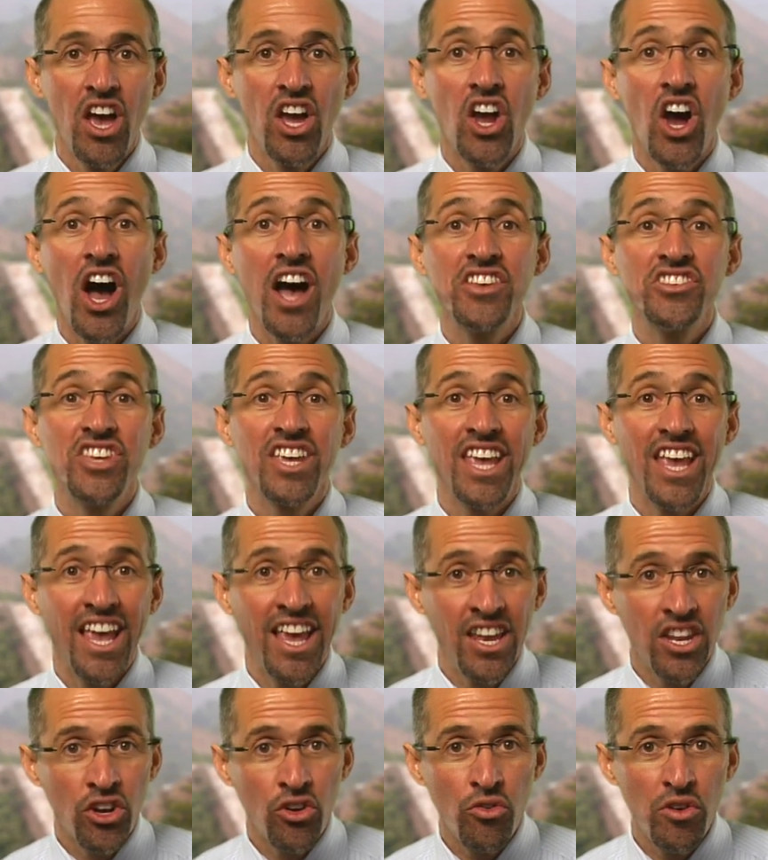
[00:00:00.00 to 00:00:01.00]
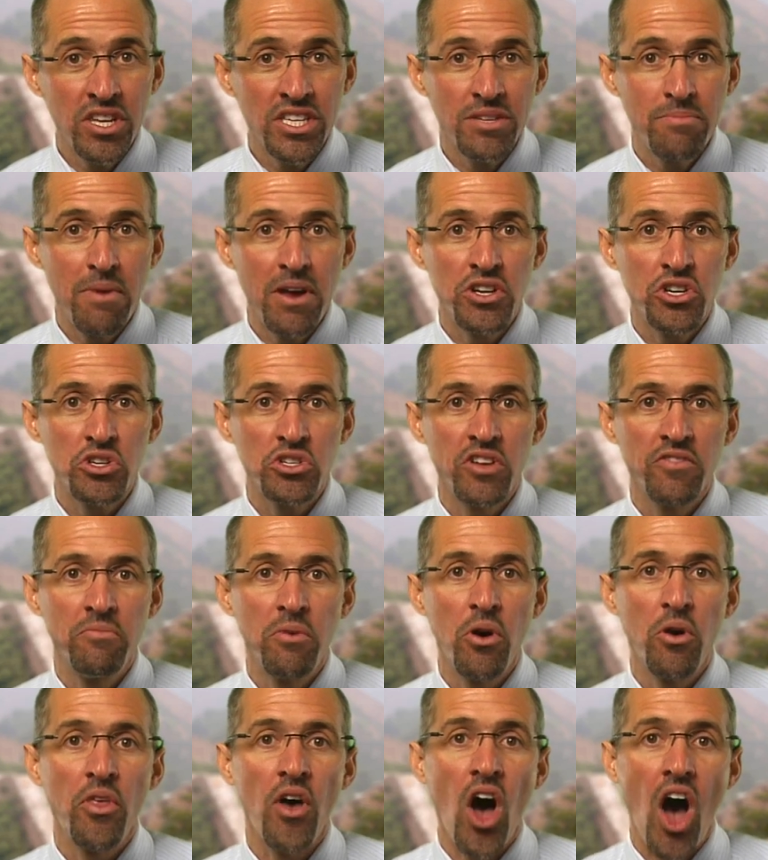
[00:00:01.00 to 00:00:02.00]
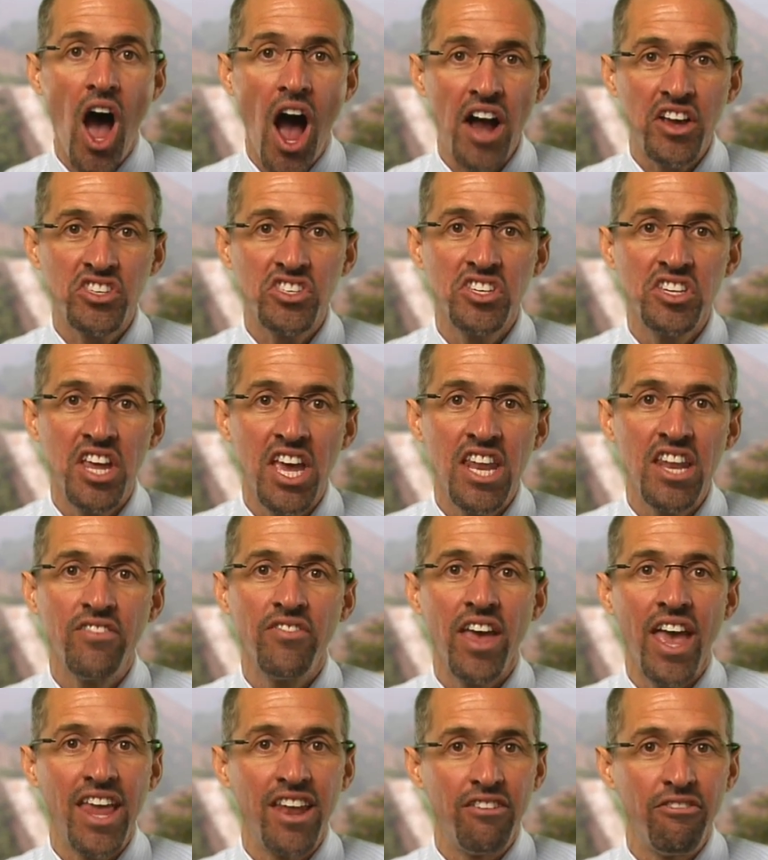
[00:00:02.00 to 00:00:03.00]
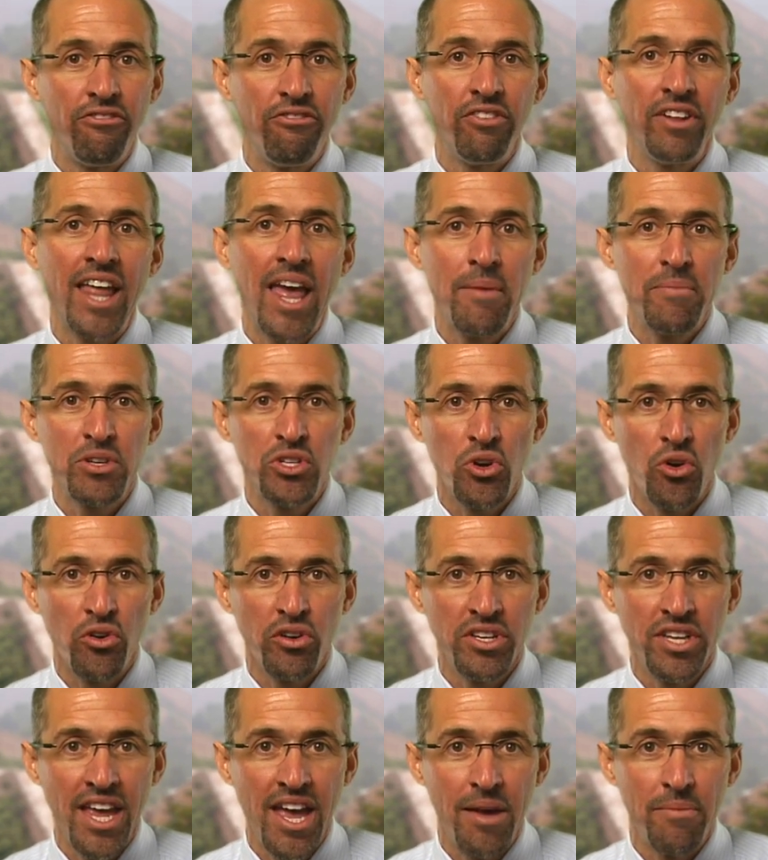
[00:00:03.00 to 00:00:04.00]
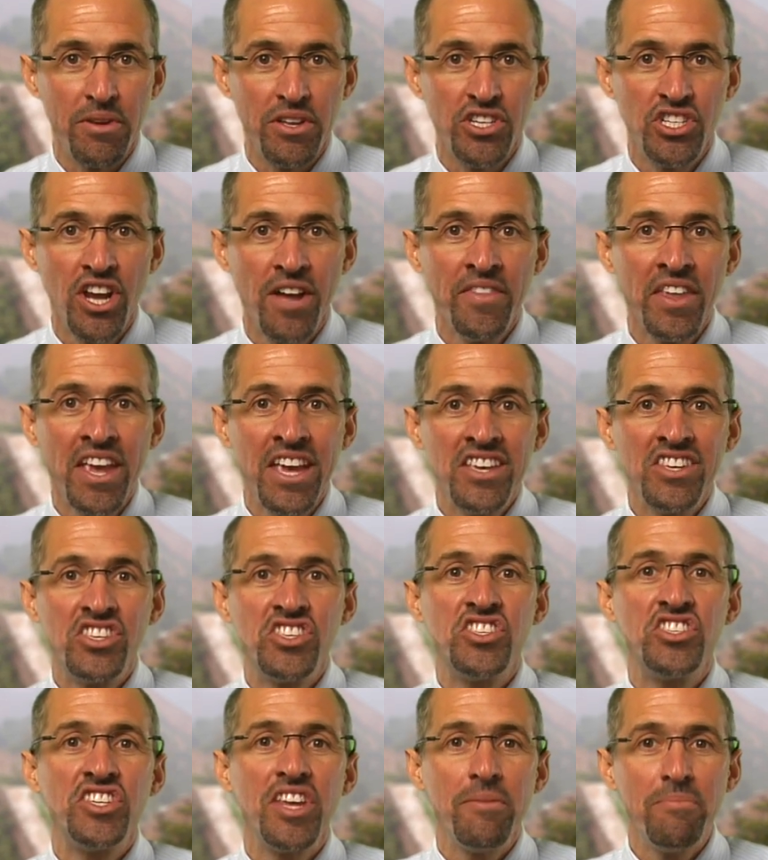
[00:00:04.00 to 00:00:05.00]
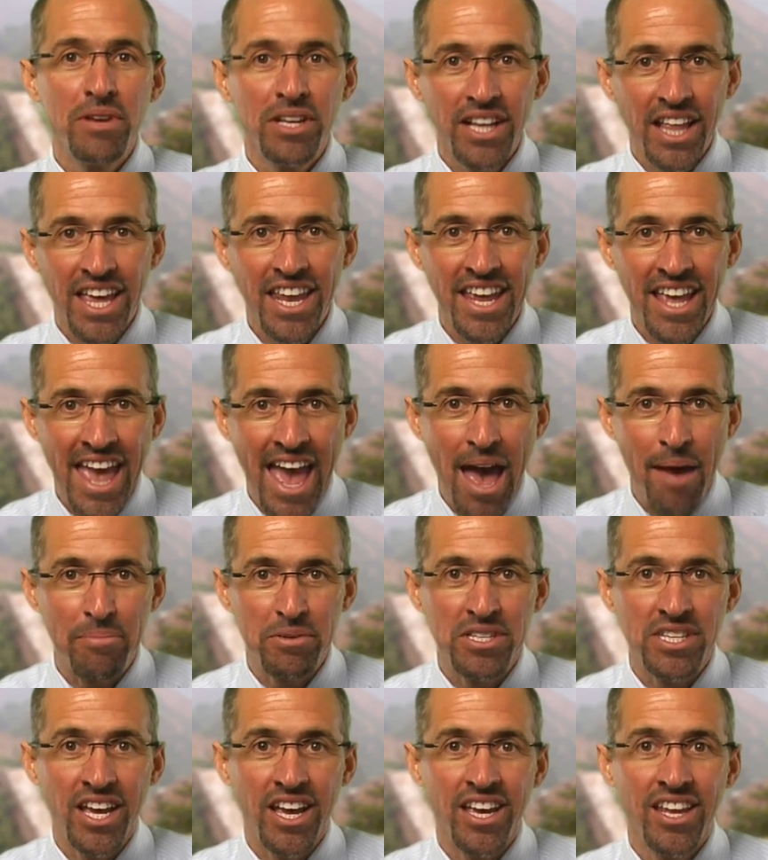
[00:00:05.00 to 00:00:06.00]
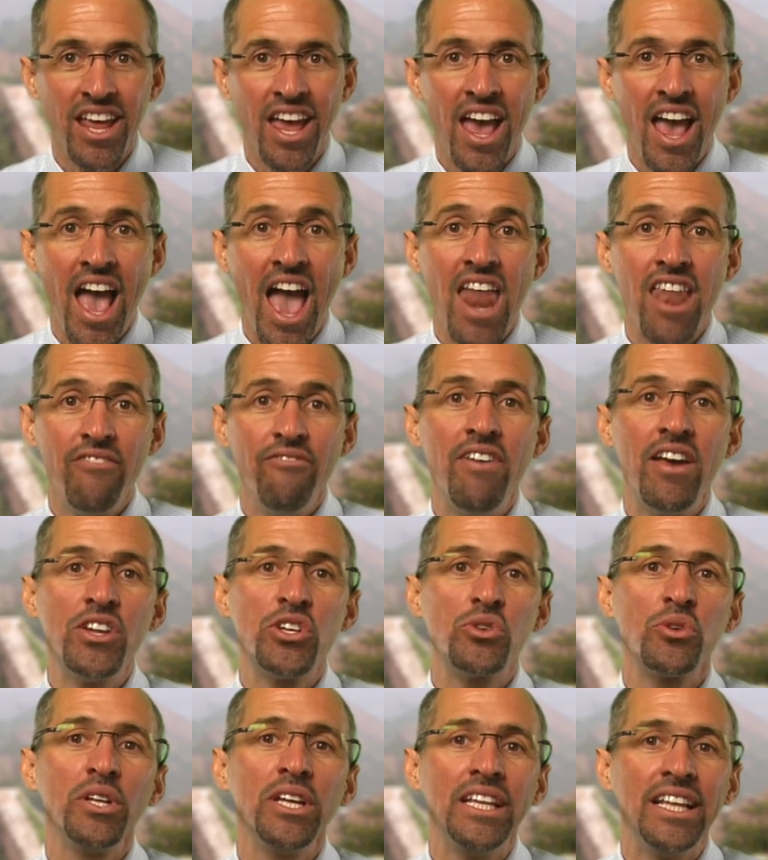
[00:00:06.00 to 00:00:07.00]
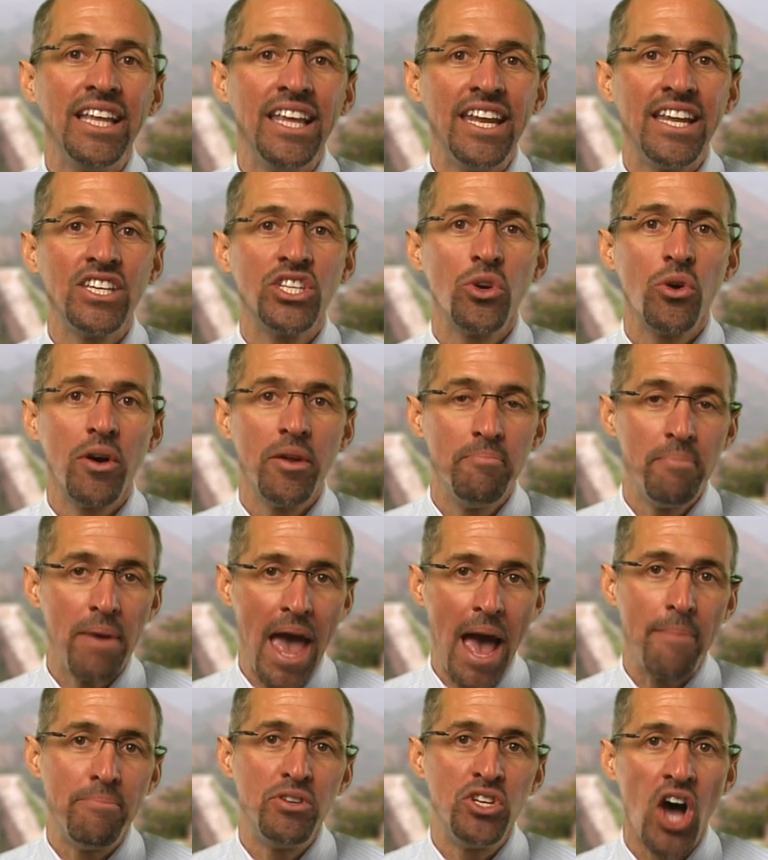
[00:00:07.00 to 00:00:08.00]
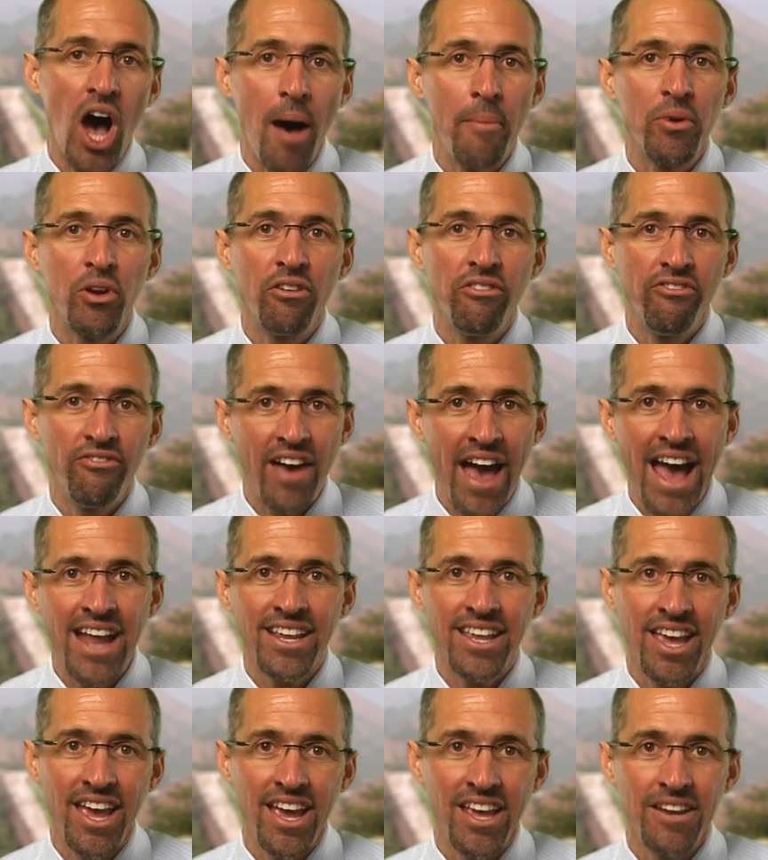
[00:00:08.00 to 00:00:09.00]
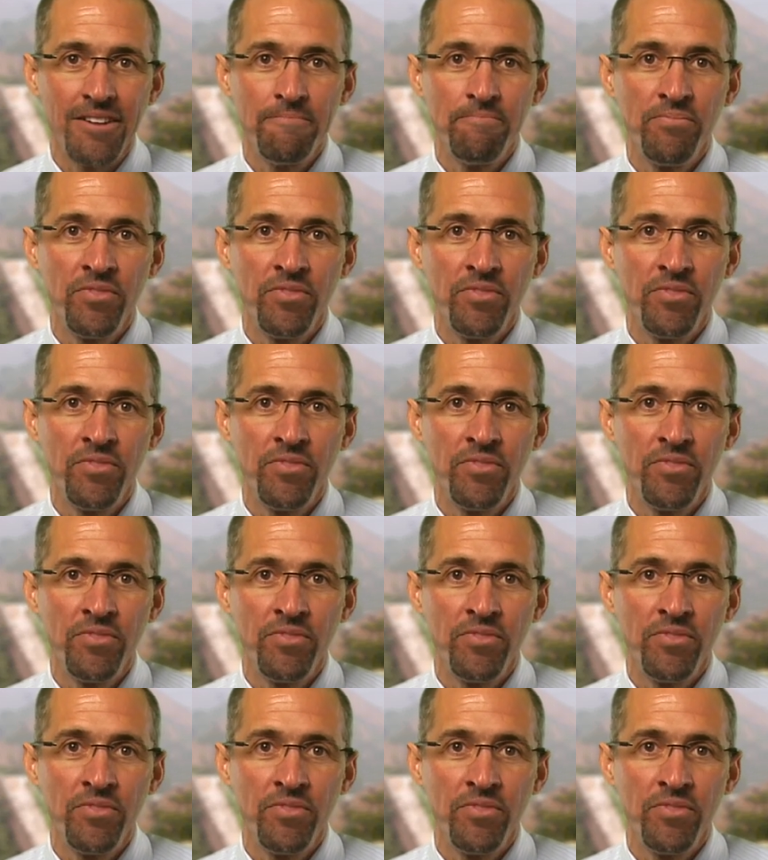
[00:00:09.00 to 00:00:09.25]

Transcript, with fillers: causing increased measures of both oxidative and inflammatory damage, stimulating appetite, and eventually leading to an abdominal fat gain.